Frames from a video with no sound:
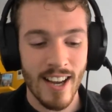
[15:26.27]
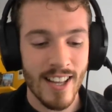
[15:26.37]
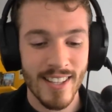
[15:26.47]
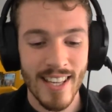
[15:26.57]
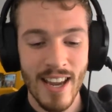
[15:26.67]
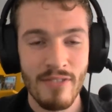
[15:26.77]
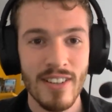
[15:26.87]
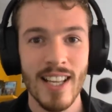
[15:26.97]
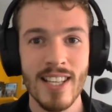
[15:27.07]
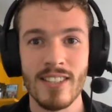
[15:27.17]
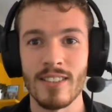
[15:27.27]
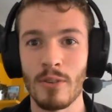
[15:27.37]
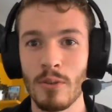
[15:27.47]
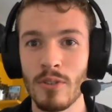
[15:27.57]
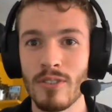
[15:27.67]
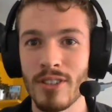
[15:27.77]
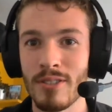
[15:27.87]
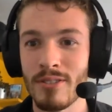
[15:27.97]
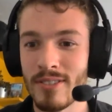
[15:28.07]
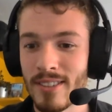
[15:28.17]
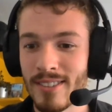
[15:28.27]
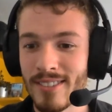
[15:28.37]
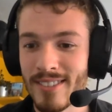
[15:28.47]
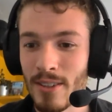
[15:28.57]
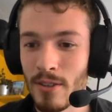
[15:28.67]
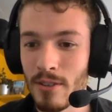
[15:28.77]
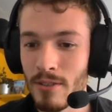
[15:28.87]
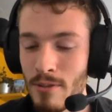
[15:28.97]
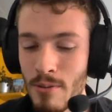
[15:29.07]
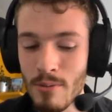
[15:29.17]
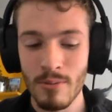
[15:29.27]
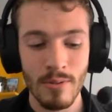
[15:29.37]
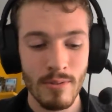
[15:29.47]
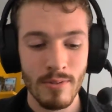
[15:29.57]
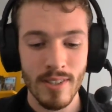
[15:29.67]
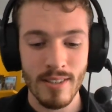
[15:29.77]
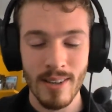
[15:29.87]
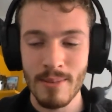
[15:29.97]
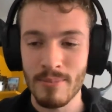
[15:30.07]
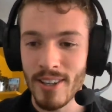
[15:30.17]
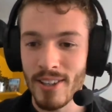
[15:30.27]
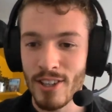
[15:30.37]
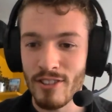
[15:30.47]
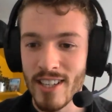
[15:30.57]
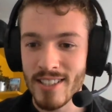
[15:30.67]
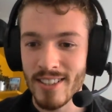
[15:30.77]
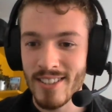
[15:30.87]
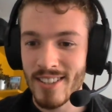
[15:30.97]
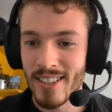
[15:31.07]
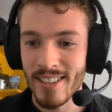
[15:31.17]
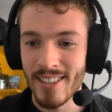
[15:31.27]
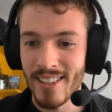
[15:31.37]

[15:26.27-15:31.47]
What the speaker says: I think every lesson, all of you, all the time write the correct answer.